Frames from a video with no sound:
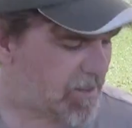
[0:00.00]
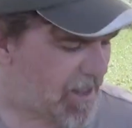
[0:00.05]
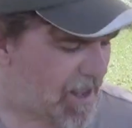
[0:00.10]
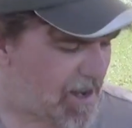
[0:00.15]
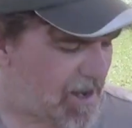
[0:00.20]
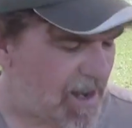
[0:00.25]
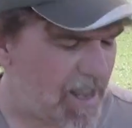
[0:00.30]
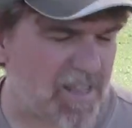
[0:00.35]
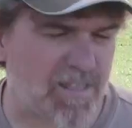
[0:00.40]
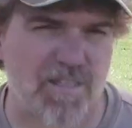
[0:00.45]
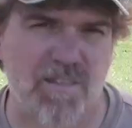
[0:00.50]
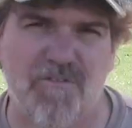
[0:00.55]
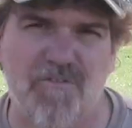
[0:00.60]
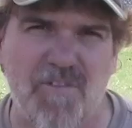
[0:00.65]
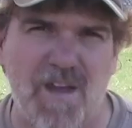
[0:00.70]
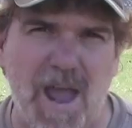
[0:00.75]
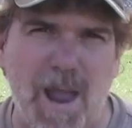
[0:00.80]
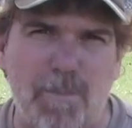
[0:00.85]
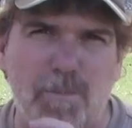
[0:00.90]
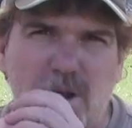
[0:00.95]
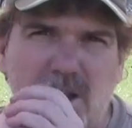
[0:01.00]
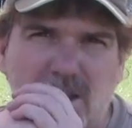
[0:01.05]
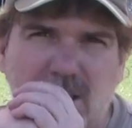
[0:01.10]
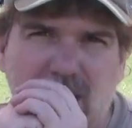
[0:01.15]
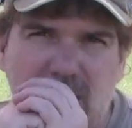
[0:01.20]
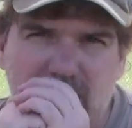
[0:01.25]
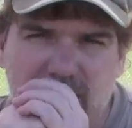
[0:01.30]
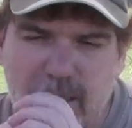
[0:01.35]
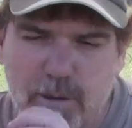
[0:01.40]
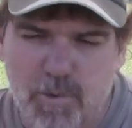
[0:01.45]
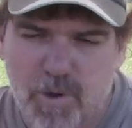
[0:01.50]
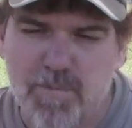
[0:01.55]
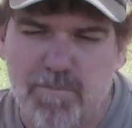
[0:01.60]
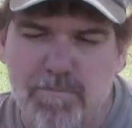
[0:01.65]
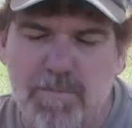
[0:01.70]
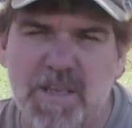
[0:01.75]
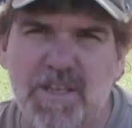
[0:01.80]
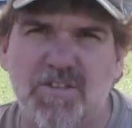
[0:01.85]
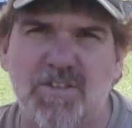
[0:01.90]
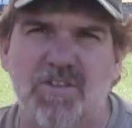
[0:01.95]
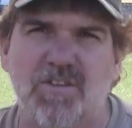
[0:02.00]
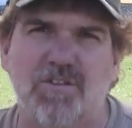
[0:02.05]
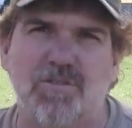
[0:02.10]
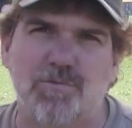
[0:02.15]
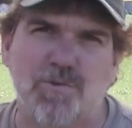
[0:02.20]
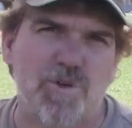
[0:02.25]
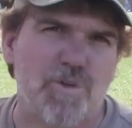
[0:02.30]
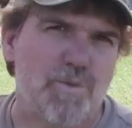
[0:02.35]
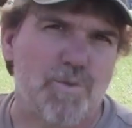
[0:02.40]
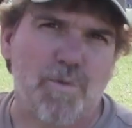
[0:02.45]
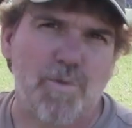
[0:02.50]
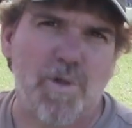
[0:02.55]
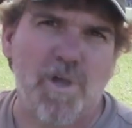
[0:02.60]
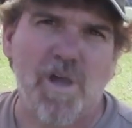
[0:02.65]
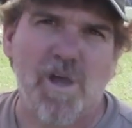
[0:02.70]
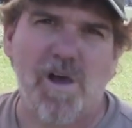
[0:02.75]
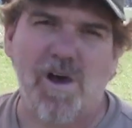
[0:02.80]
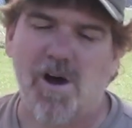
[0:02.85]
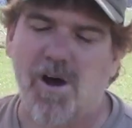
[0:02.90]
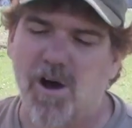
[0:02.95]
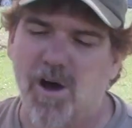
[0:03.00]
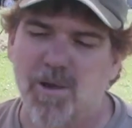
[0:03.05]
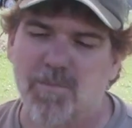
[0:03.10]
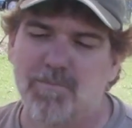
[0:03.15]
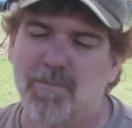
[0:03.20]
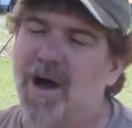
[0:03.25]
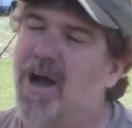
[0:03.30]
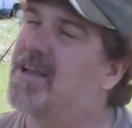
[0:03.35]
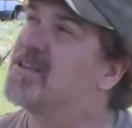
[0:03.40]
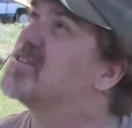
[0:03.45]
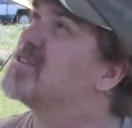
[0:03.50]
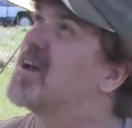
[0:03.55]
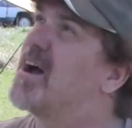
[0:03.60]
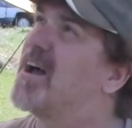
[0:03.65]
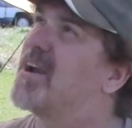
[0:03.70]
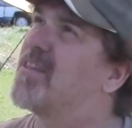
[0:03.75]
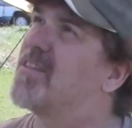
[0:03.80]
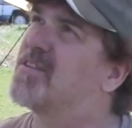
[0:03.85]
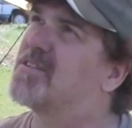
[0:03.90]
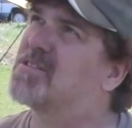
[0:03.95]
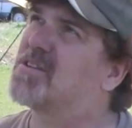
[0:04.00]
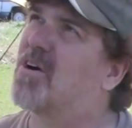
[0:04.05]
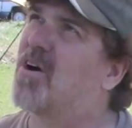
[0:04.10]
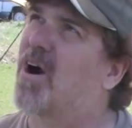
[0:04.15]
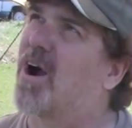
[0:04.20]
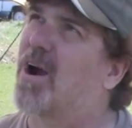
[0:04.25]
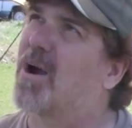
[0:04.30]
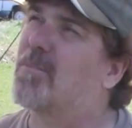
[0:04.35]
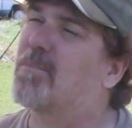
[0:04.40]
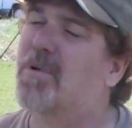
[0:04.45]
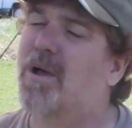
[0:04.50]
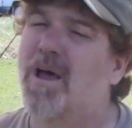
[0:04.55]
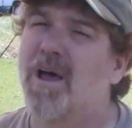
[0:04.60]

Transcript: They'd hit the fabric and they would mist through on my side of the tarp.